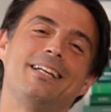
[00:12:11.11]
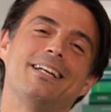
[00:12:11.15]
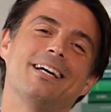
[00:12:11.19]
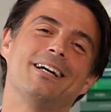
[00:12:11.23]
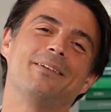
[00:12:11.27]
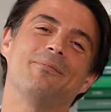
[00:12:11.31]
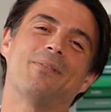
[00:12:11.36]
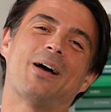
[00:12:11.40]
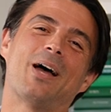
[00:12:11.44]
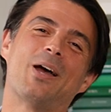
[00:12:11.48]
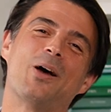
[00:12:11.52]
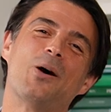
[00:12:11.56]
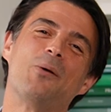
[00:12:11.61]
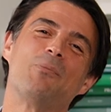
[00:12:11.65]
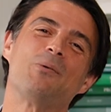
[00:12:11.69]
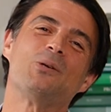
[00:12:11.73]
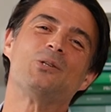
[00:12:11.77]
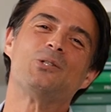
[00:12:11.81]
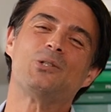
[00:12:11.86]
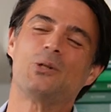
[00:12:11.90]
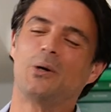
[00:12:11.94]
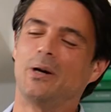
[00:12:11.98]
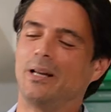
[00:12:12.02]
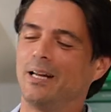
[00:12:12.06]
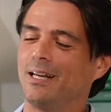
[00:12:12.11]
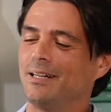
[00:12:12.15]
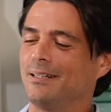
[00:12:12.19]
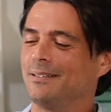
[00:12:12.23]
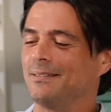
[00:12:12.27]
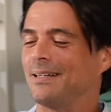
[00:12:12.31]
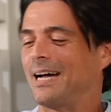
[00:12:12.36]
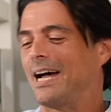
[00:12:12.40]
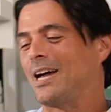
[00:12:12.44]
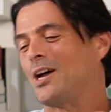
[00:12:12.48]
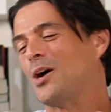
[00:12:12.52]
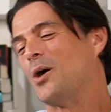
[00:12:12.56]
Nina, I hope you enjoyed it.
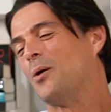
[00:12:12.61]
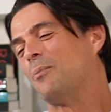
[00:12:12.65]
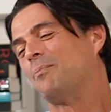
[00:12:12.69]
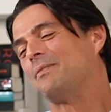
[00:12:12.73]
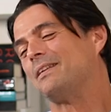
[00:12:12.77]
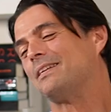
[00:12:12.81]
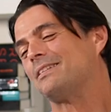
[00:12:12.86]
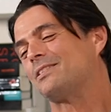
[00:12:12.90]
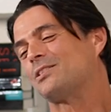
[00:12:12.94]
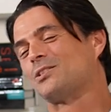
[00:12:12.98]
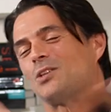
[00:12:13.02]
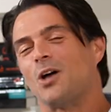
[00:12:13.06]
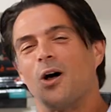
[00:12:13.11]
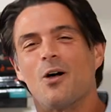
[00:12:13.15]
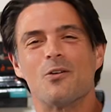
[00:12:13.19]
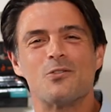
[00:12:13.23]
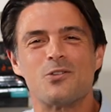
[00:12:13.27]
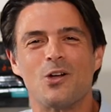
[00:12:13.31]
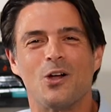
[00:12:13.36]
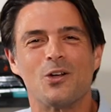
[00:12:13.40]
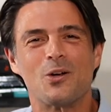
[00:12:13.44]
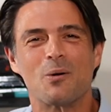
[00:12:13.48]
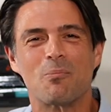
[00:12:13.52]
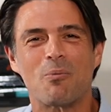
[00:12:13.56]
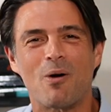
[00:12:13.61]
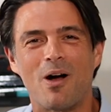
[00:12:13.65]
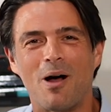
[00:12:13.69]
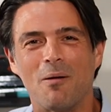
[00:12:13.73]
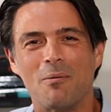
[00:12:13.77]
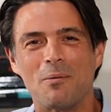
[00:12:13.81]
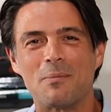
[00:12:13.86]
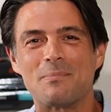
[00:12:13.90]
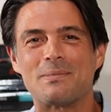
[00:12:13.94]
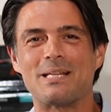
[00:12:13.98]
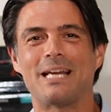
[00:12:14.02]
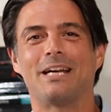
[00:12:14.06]
I hope this solves all your
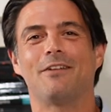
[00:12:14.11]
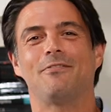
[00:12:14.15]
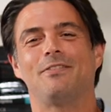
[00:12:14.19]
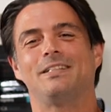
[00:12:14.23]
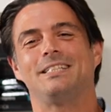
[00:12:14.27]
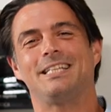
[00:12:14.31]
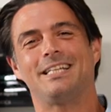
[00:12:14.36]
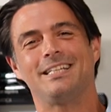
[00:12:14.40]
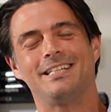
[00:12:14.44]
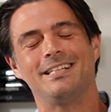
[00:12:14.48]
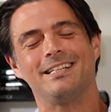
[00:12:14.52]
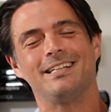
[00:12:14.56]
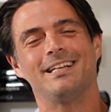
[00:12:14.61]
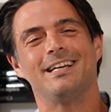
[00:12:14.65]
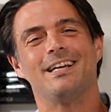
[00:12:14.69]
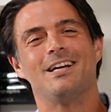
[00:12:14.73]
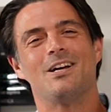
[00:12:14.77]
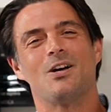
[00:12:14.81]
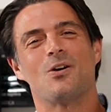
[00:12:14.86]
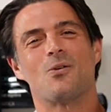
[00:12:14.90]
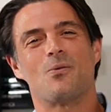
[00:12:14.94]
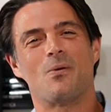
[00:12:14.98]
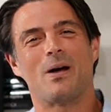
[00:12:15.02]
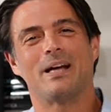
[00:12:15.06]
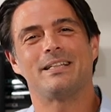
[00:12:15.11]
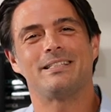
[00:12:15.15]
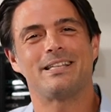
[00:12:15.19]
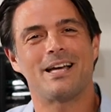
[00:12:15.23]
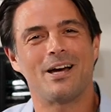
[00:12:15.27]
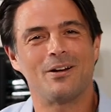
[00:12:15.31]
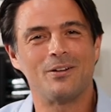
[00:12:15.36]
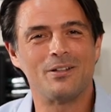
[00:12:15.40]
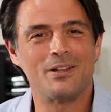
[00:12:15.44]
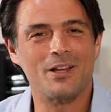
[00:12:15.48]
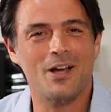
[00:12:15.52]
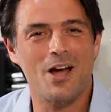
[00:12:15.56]
problems, and if it didn't, write
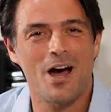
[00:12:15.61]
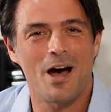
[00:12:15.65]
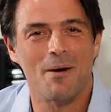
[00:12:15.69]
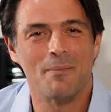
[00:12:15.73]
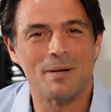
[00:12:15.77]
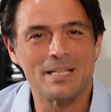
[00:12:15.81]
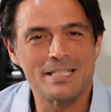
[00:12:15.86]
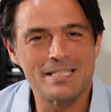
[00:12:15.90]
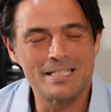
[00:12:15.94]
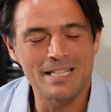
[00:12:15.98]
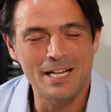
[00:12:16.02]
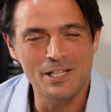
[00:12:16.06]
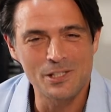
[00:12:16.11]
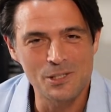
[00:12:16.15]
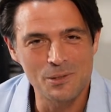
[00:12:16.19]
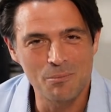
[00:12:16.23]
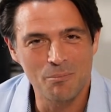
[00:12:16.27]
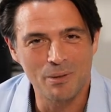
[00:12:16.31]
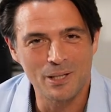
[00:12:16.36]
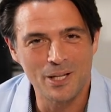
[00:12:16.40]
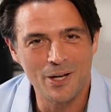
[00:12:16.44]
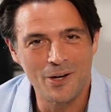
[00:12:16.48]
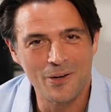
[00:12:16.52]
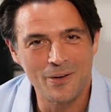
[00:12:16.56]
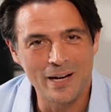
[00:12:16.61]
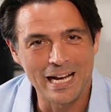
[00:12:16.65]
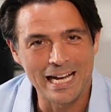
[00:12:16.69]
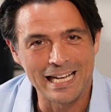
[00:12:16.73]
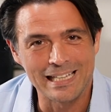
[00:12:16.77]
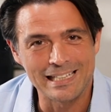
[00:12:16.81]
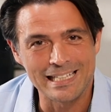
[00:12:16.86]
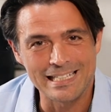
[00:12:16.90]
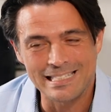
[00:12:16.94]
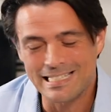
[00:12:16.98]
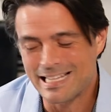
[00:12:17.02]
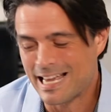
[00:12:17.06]
down in the comments section below
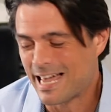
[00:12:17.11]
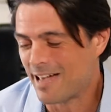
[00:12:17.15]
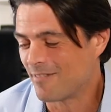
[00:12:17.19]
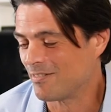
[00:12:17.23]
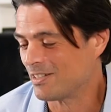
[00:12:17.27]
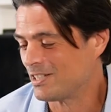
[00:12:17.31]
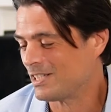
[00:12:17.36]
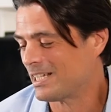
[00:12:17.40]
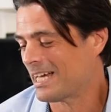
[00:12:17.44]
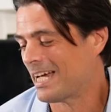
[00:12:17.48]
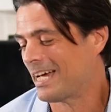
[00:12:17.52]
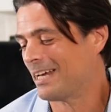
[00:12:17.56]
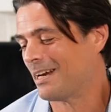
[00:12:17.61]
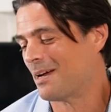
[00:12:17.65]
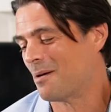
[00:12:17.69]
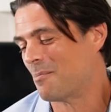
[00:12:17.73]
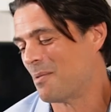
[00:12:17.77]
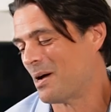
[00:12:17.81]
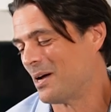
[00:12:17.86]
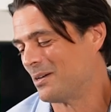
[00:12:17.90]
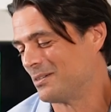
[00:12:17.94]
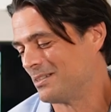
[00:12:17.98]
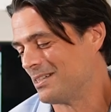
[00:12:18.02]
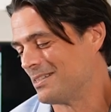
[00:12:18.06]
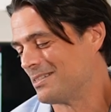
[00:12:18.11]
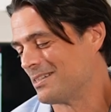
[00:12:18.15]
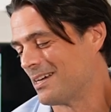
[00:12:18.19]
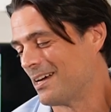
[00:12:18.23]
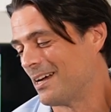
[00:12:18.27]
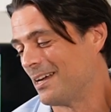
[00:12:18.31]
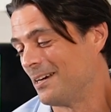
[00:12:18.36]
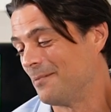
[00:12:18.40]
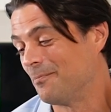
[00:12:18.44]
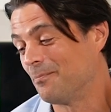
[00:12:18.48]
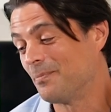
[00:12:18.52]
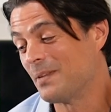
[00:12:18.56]
and let's have a chat about
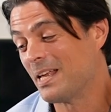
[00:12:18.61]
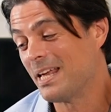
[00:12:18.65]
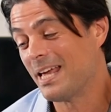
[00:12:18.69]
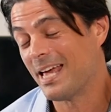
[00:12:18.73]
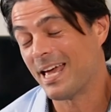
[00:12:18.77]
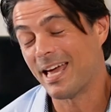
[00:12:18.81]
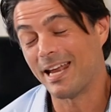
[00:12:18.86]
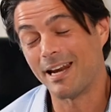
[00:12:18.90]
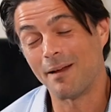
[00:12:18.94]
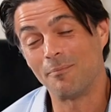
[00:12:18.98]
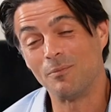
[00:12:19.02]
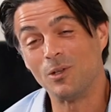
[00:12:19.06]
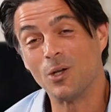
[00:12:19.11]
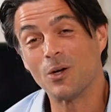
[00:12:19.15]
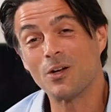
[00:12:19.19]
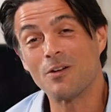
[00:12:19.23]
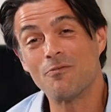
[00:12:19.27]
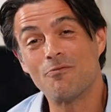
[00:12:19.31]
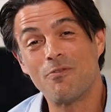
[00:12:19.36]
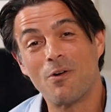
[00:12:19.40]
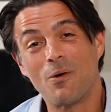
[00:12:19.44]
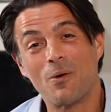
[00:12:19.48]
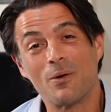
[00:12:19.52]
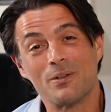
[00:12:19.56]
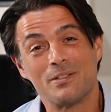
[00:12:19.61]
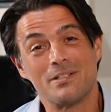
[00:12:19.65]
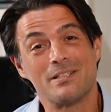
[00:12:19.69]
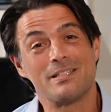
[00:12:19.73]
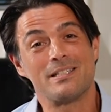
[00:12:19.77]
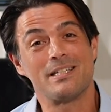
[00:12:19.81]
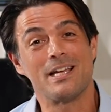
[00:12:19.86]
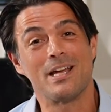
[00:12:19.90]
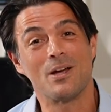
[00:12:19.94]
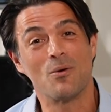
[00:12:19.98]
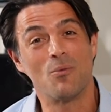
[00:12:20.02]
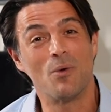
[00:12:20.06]
design. And I'm looking forward to
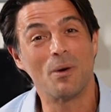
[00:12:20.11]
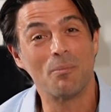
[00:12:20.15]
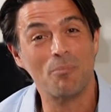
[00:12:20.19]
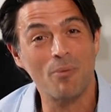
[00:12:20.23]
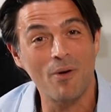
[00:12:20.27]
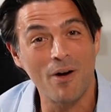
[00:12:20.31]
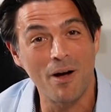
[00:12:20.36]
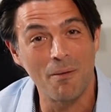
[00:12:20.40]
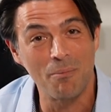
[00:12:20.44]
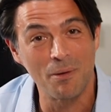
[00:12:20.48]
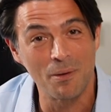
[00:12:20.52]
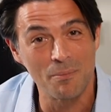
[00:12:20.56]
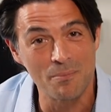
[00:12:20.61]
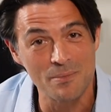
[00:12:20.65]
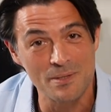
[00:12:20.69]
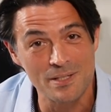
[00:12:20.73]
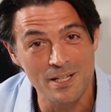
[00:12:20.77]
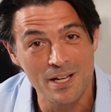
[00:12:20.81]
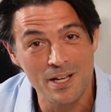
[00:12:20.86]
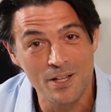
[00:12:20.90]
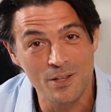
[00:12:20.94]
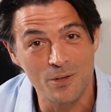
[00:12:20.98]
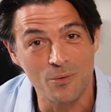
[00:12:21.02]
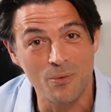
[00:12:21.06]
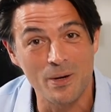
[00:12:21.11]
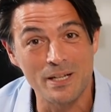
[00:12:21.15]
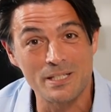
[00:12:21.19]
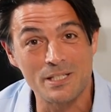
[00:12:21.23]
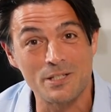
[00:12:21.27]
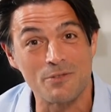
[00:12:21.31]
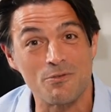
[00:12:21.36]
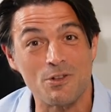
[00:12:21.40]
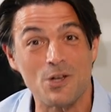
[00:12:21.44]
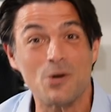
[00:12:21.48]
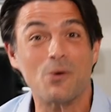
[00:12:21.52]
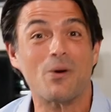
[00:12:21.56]
seeing what problems the
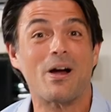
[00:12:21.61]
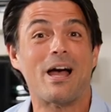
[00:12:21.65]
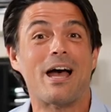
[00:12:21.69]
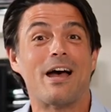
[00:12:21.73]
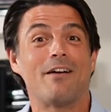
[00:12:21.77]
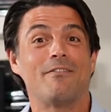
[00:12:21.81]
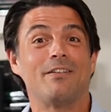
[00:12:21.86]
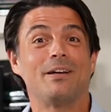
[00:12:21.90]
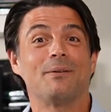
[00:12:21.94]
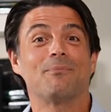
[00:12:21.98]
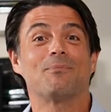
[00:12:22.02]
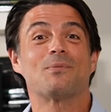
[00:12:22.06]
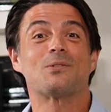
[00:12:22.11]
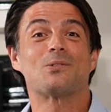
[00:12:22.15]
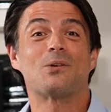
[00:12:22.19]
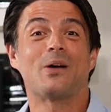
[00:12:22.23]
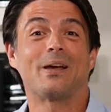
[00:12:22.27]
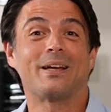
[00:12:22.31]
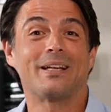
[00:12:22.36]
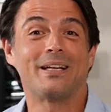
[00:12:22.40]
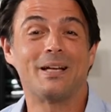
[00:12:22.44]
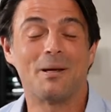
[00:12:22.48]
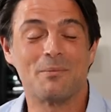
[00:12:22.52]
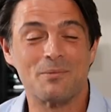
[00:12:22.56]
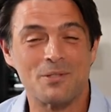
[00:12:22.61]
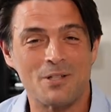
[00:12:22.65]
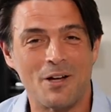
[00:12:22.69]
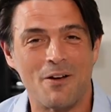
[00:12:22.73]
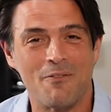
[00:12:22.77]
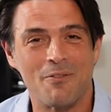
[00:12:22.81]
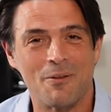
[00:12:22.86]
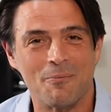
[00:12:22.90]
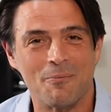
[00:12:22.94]
rest of you are having so I can help solve